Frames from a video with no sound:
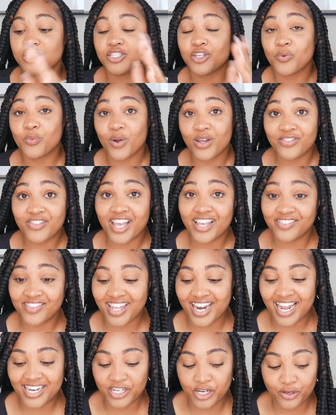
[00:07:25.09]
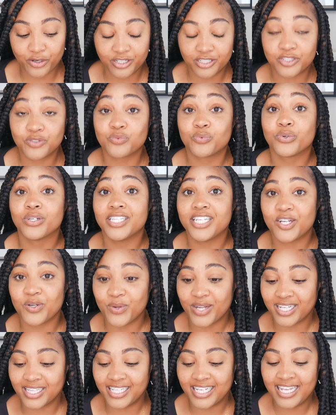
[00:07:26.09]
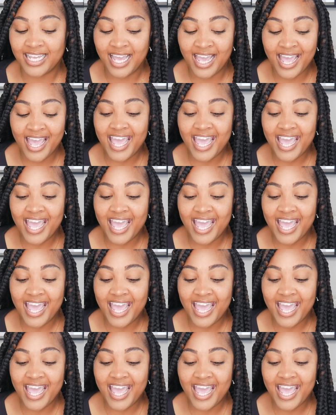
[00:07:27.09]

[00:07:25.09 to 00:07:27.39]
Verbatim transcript: So one thing that I noticed really quickly